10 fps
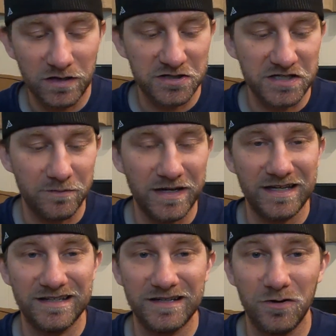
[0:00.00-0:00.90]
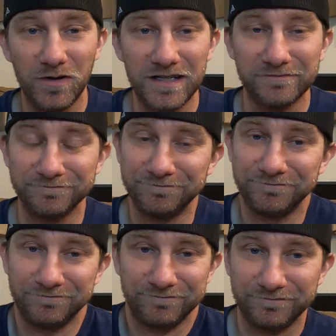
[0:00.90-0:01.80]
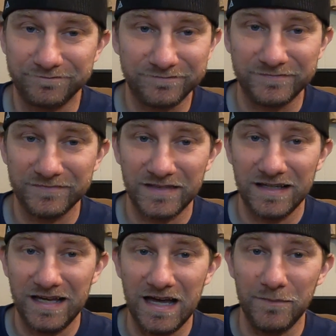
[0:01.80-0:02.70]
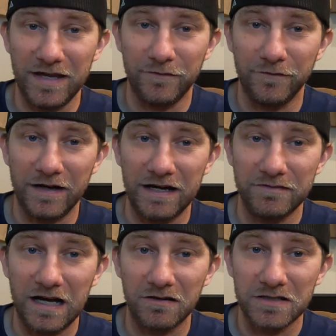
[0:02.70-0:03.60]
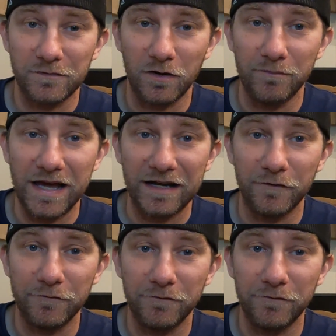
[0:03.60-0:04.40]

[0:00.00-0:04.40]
plus shipping, and you know what? I paid $5 for a bag of